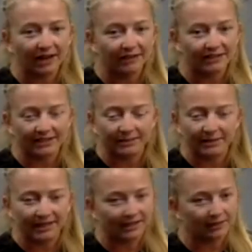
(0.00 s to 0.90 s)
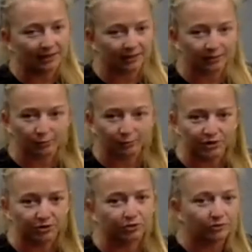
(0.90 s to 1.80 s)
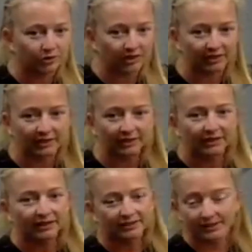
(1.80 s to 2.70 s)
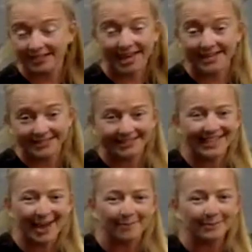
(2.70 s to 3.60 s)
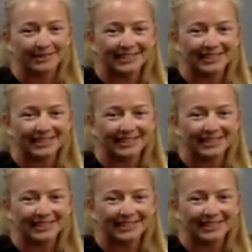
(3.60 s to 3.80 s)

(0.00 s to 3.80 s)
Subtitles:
this can be anywhere from 2 to 10 steps.